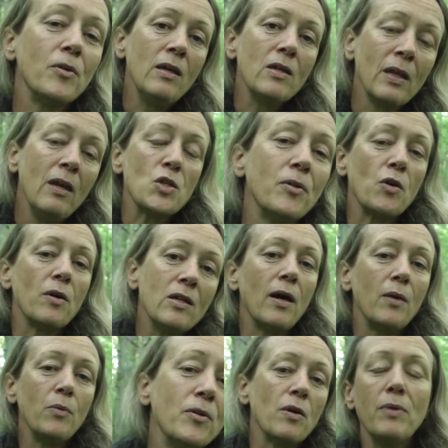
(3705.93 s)
So I
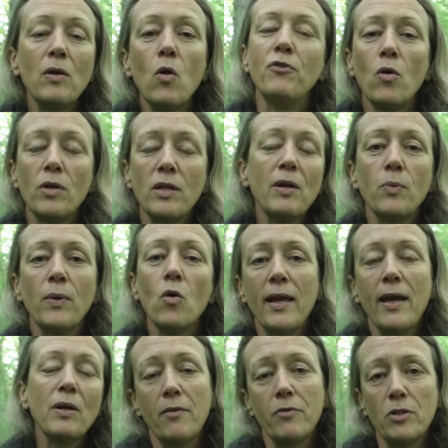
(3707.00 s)
will record it when I
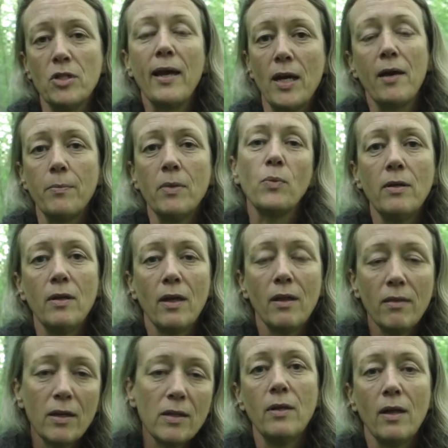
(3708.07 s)
have the time. And
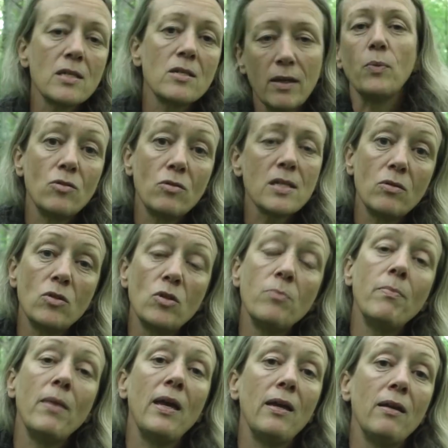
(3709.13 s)
that's to
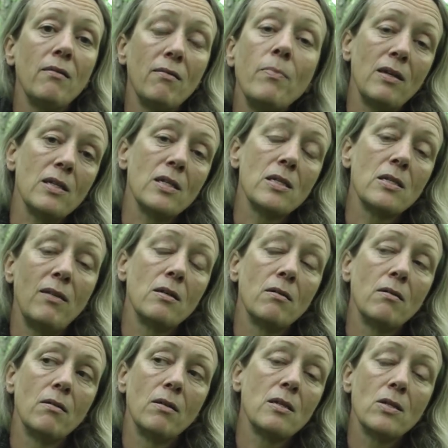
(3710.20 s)
make this
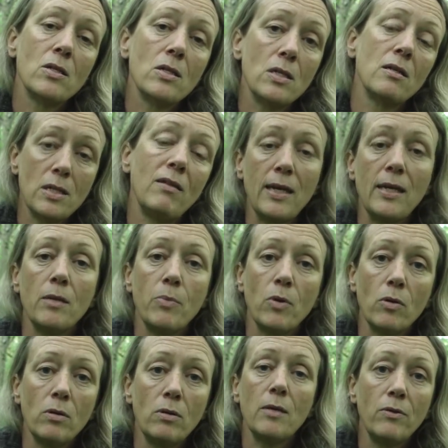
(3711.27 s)

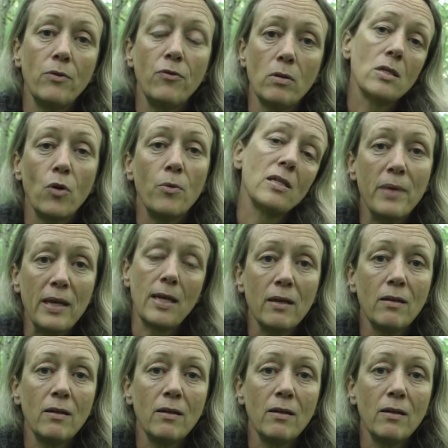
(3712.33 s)
sustainable for me.